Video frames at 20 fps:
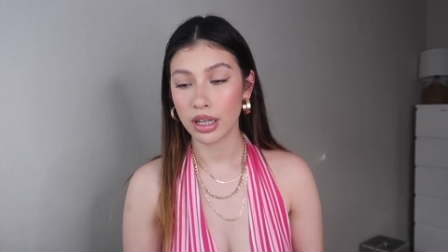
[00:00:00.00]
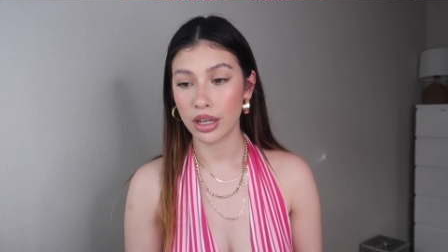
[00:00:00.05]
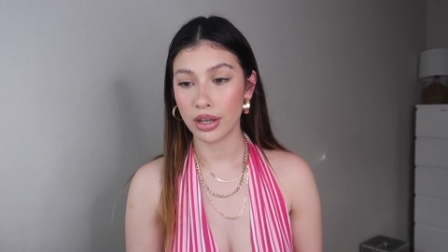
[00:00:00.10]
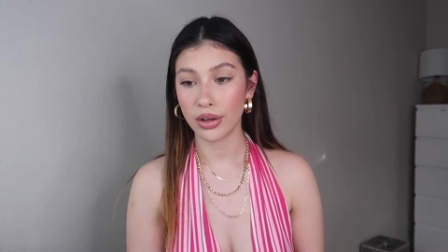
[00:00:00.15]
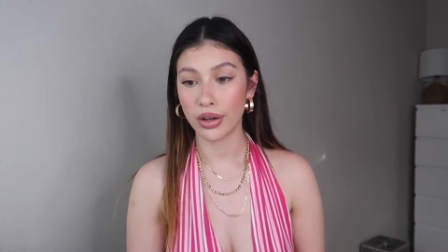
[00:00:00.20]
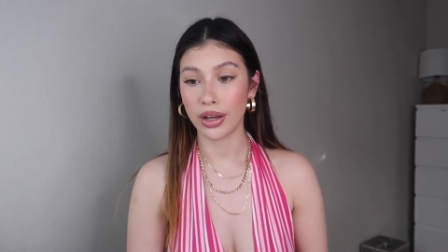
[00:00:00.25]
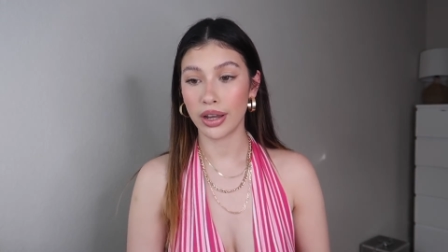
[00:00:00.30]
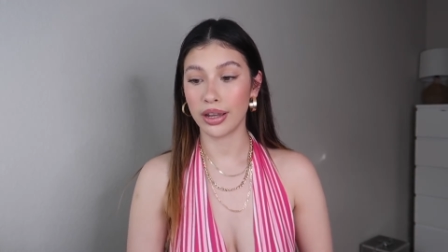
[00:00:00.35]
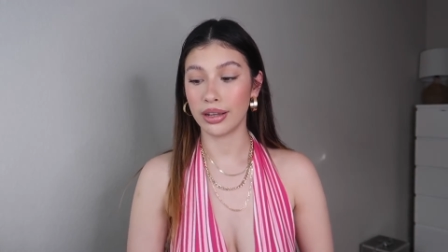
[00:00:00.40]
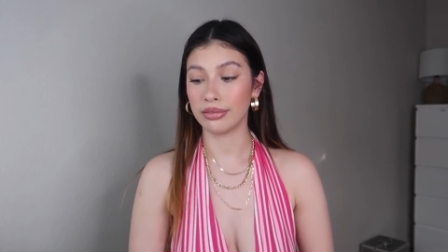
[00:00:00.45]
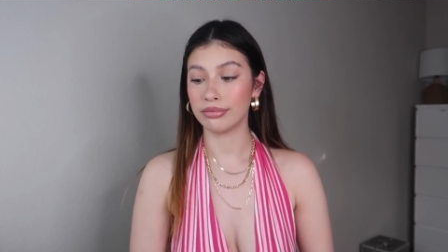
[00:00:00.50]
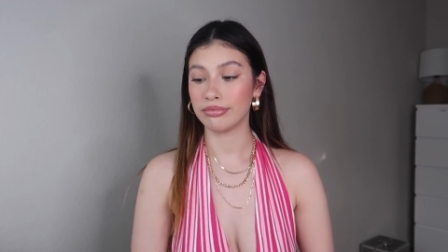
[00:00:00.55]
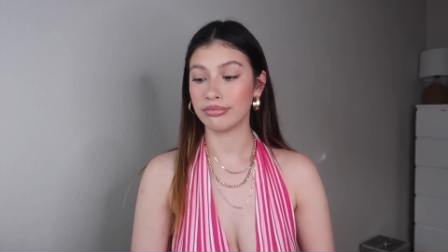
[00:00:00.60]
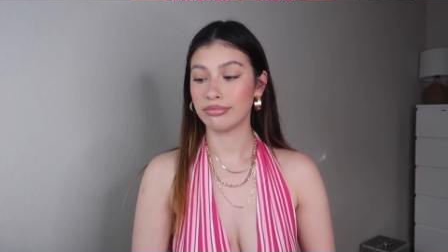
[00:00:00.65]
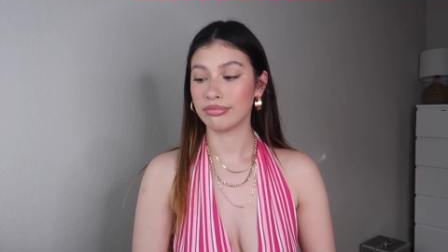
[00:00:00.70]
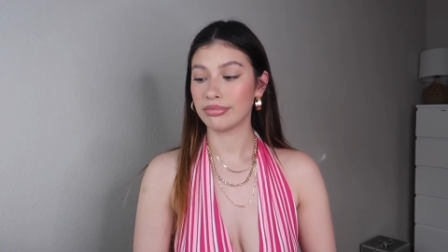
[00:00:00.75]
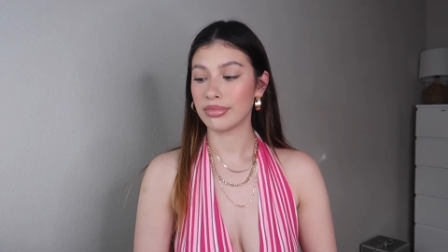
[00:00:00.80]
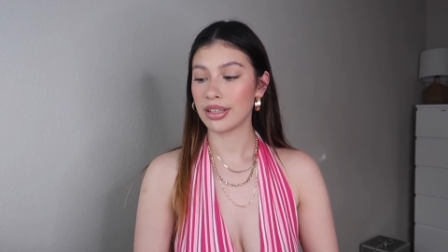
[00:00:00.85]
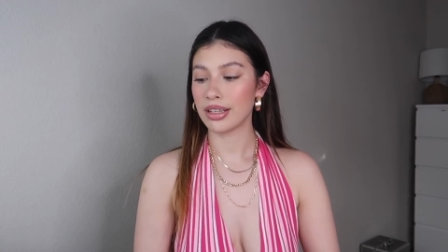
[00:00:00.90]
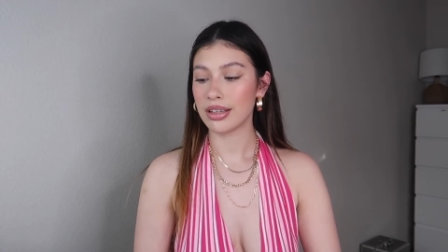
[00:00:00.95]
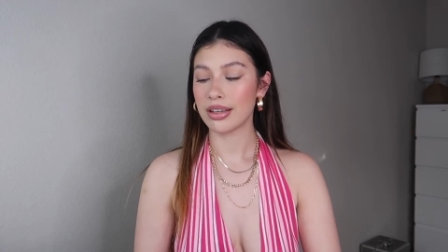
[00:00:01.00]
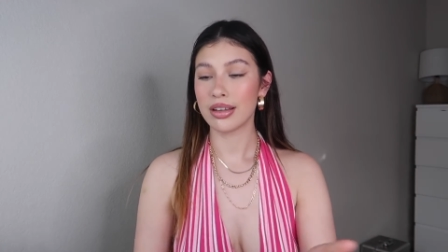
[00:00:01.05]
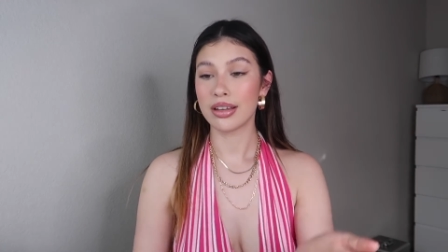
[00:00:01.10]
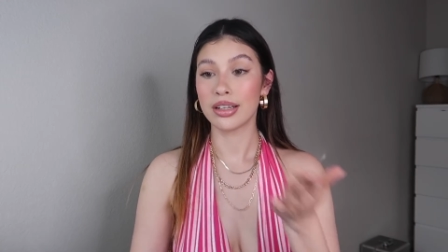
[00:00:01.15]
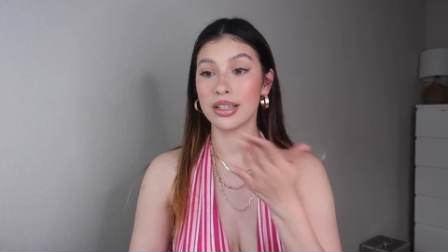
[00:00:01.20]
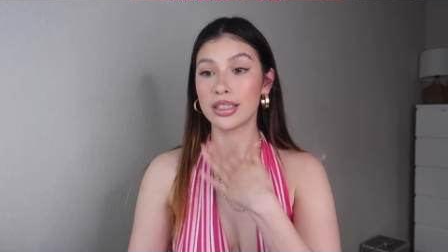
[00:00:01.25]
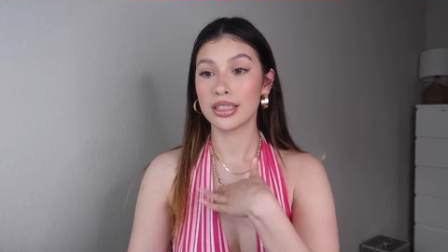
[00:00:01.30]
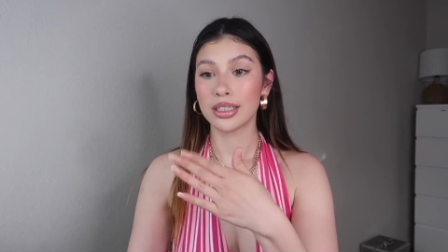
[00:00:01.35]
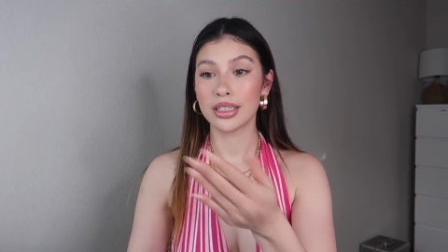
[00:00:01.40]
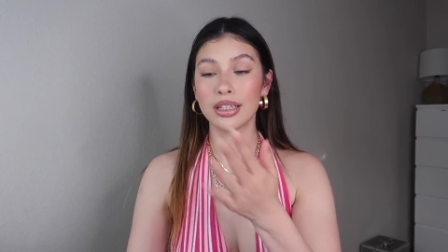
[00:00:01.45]

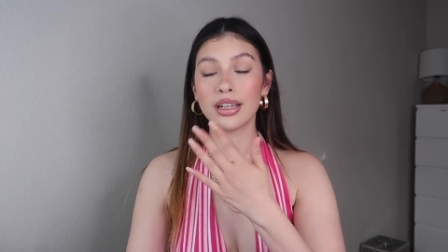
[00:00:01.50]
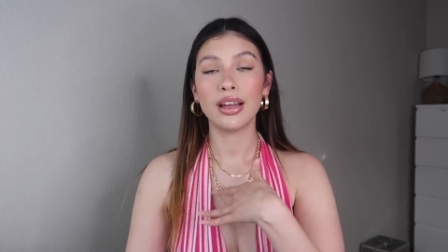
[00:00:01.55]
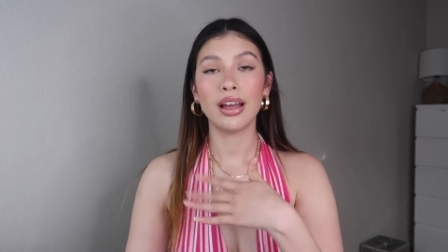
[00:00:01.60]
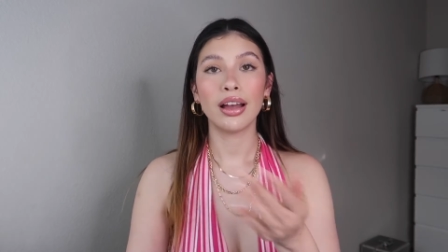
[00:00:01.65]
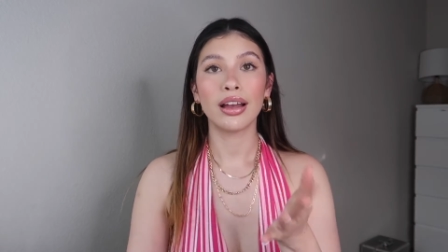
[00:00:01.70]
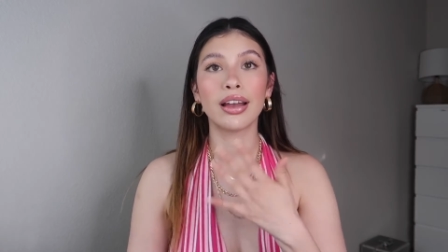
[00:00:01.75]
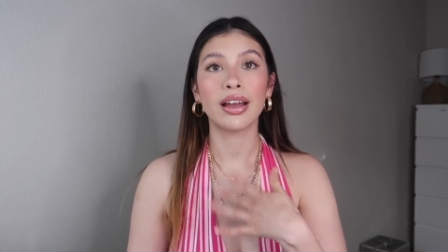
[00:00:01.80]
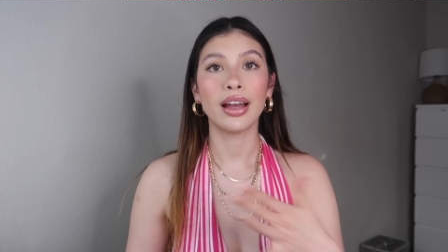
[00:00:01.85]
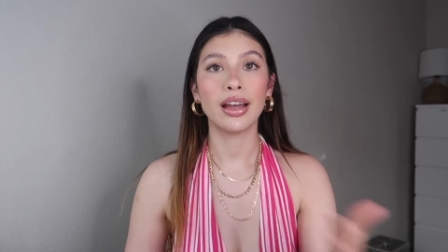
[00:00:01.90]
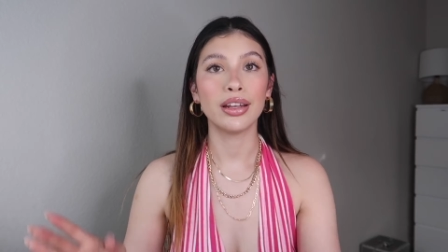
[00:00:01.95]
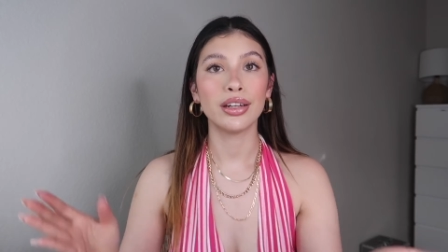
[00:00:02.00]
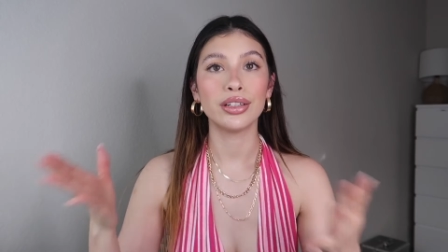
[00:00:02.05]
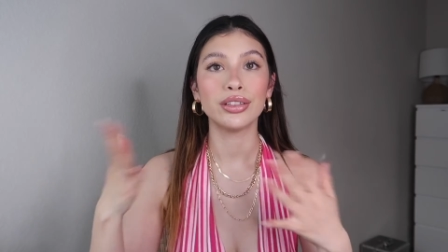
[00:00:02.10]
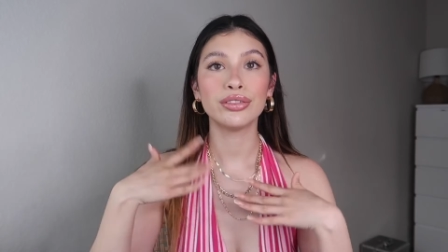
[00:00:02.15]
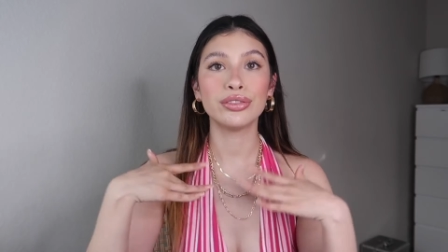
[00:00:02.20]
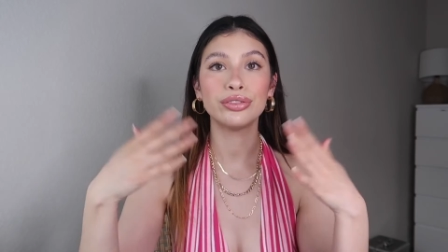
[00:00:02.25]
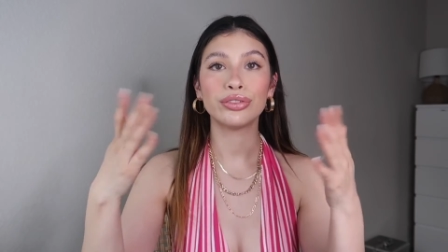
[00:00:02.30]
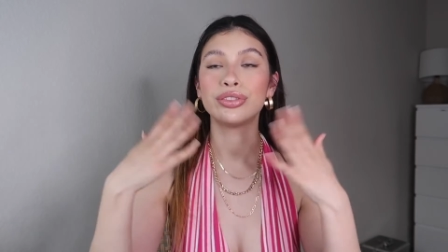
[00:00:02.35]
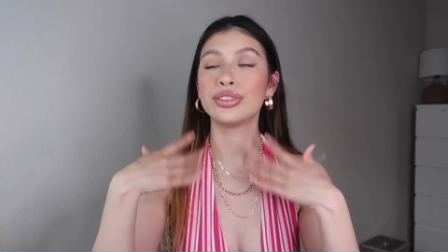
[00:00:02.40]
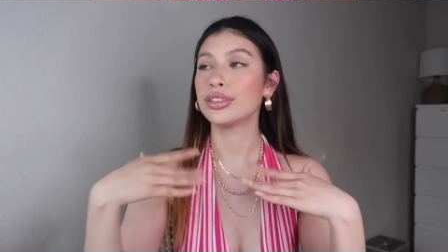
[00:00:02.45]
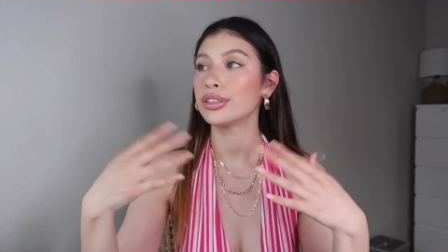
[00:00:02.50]
Okay. Kind of